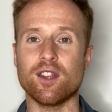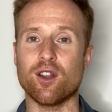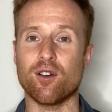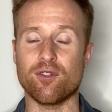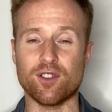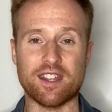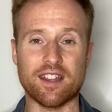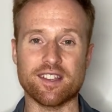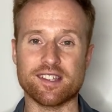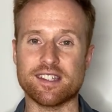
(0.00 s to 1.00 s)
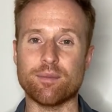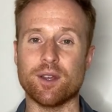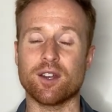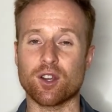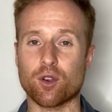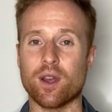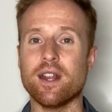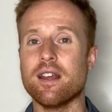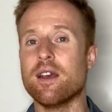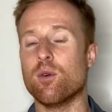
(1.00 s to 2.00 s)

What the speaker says: You know, if you get this step done, great.